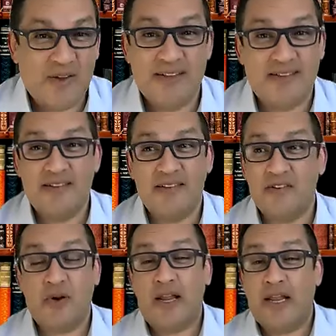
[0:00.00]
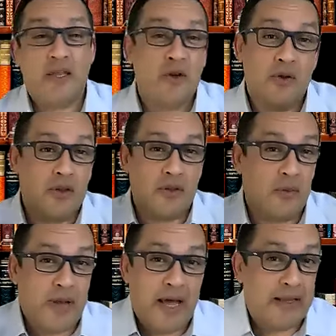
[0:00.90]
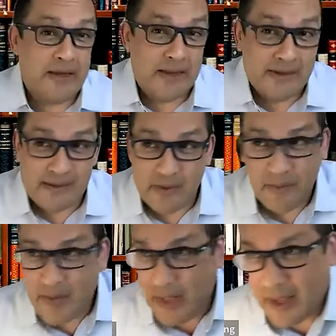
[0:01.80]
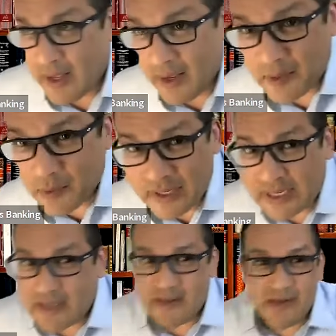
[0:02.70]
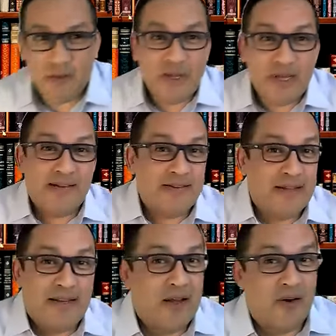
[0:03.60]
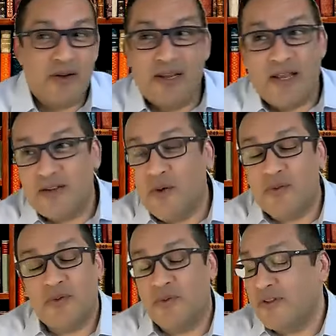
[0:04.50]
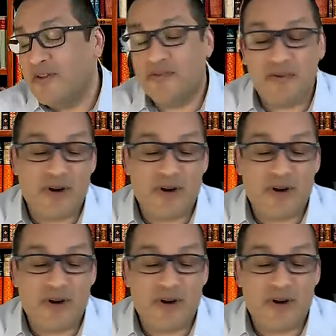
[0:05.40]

this is great. And, the reality is that, I mean, we can sit here and go through this for